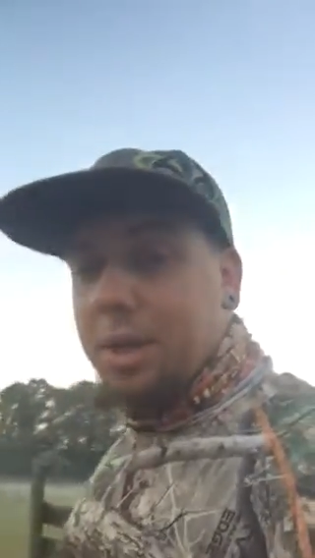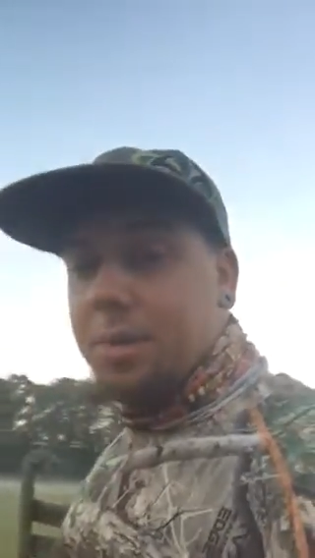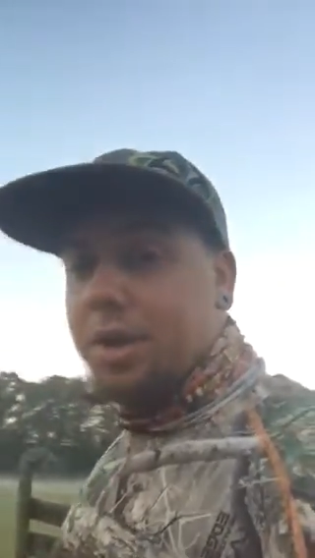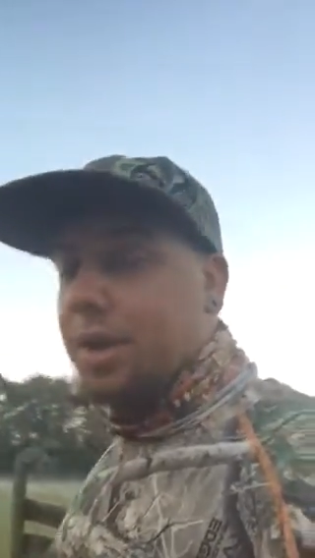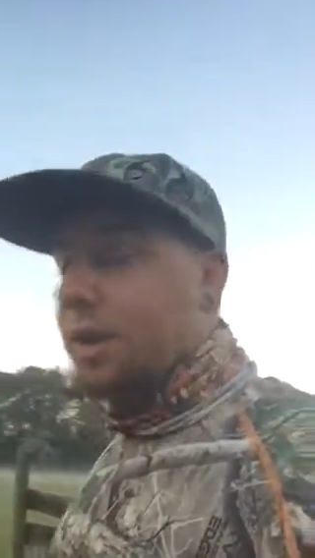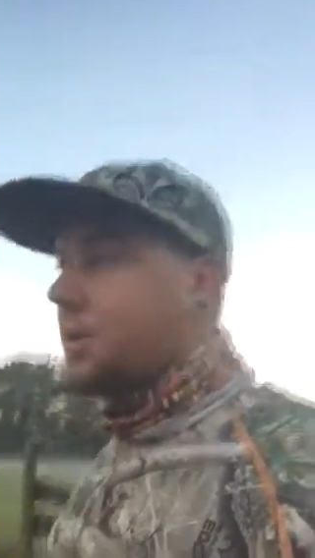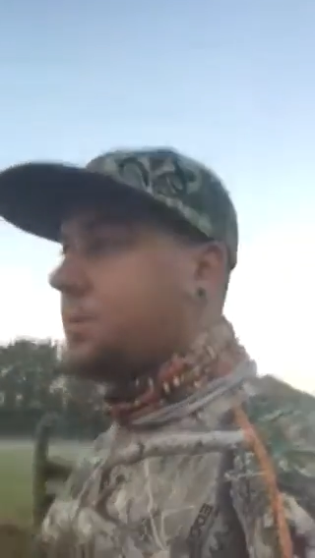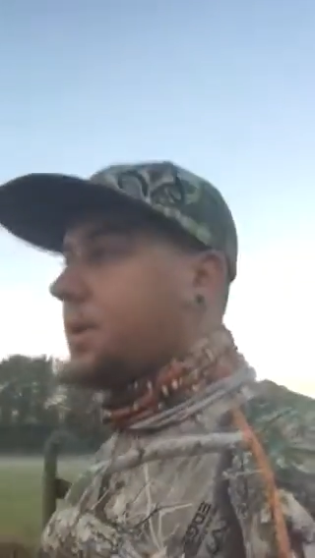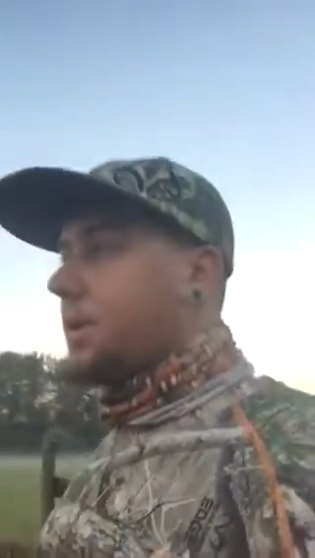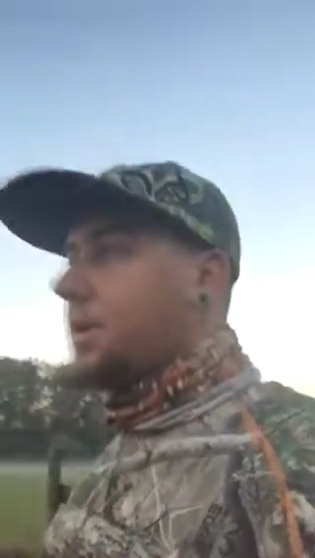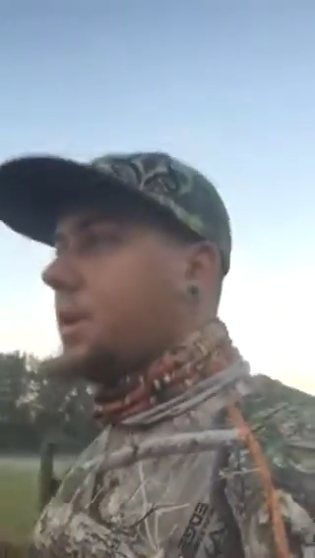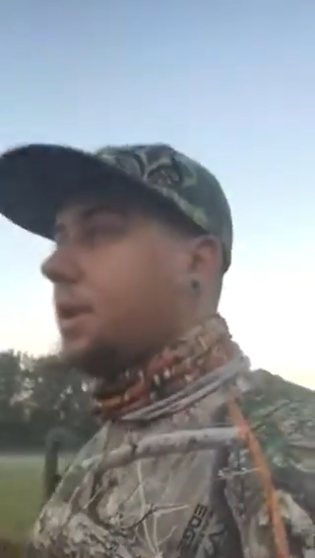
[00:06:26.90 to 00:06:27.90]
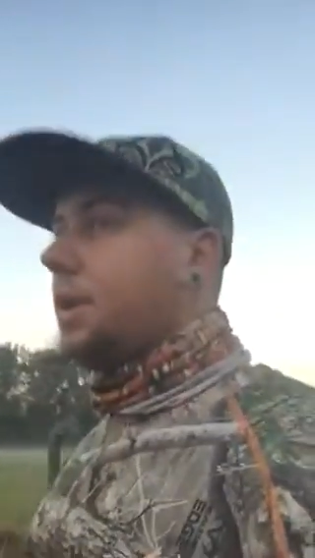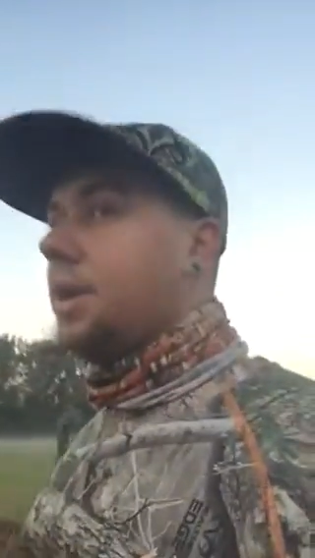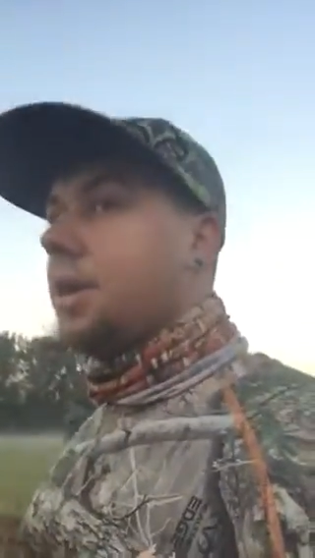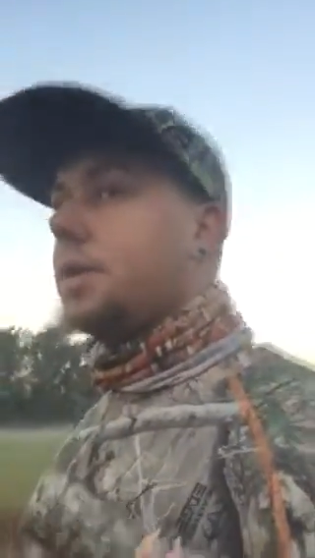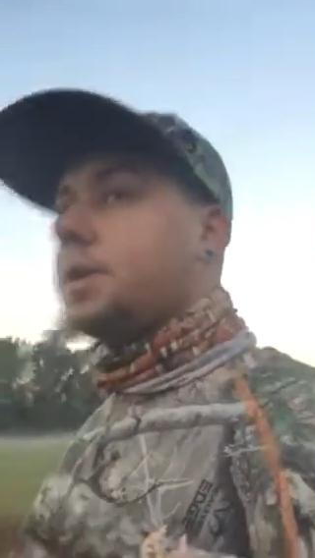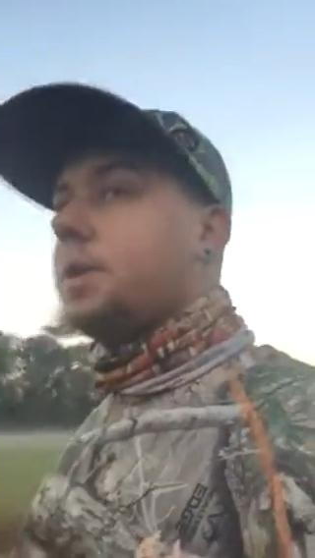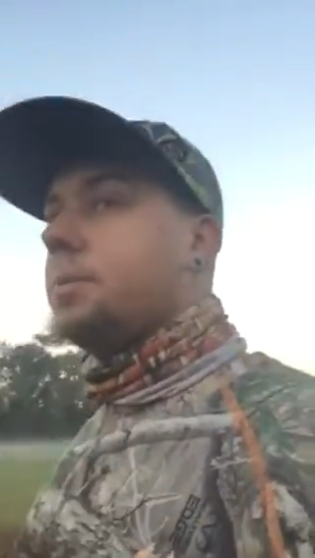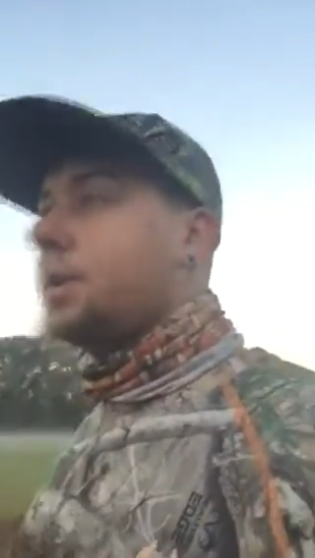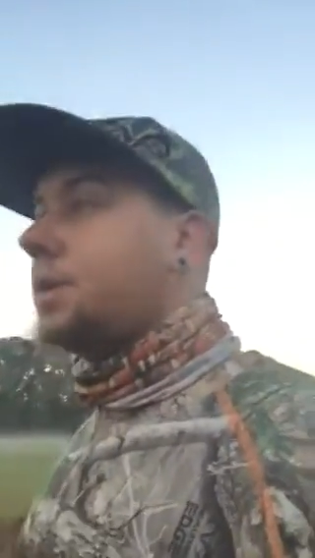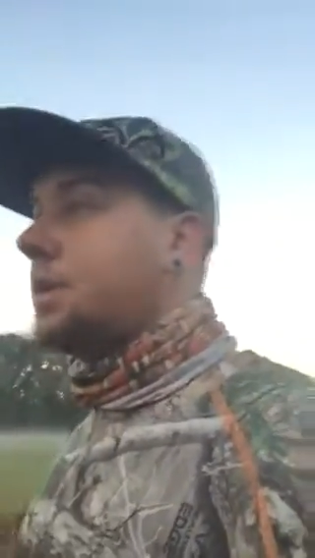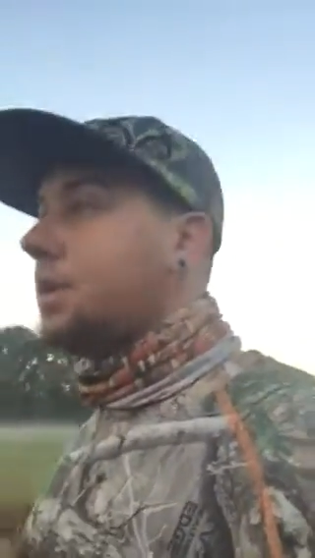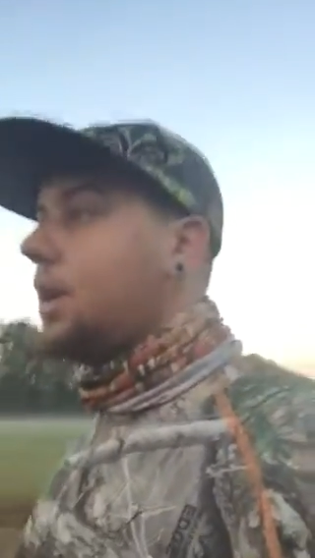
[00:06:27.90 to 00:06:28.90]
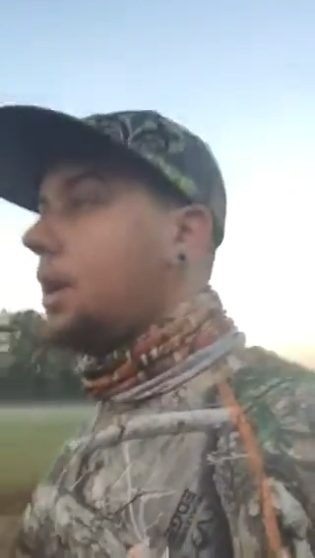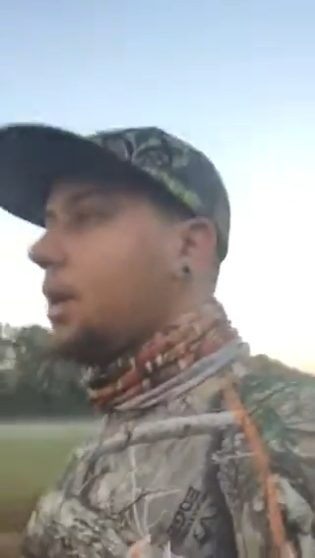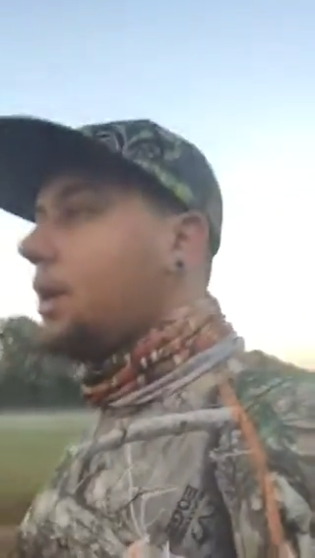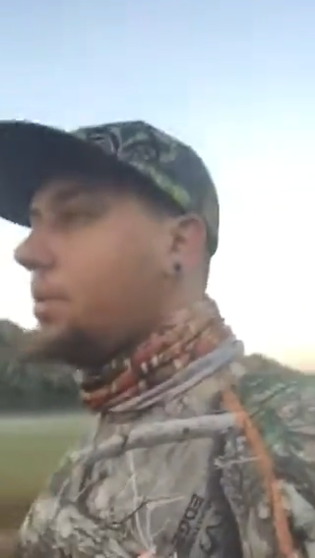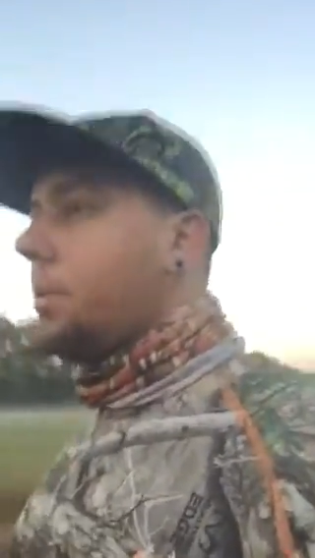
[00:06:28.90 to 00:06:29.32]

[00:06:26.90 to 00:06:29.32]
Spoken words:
how many acres my granddad has here, but it's a lot.